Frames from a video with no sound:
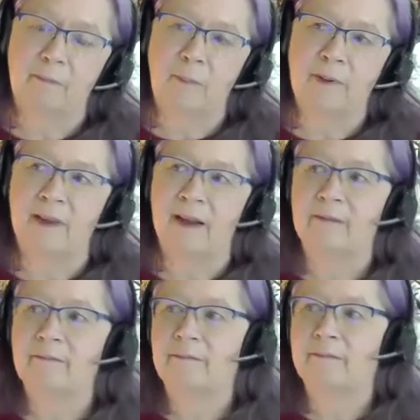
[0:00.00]
that
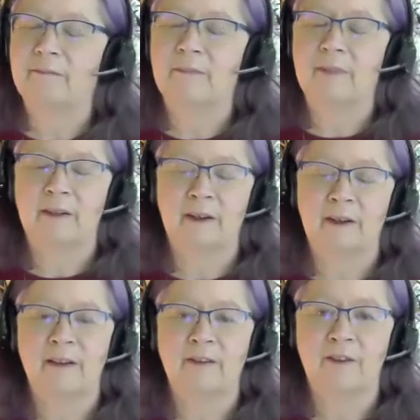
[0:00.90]
thing, that it
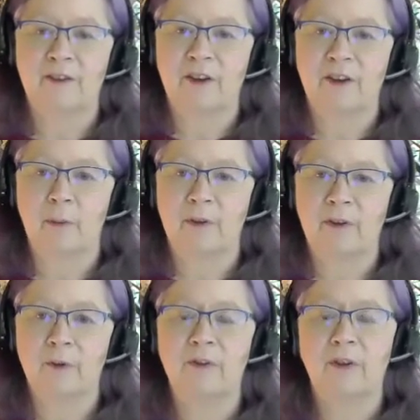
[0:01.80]
needs to start with
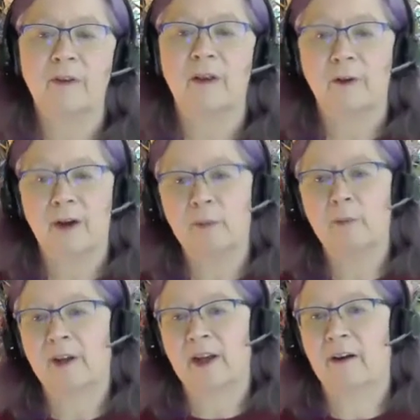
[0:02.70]
you so that you're able
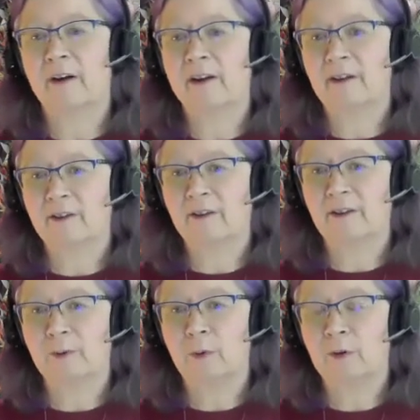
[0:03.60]
to carry it into
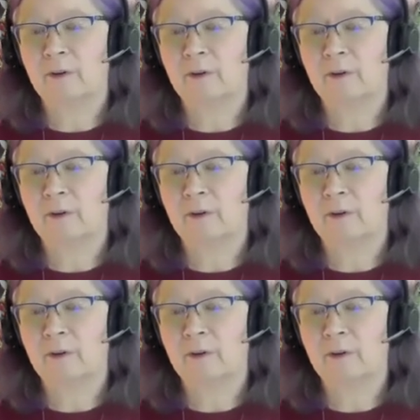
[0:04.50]
the world.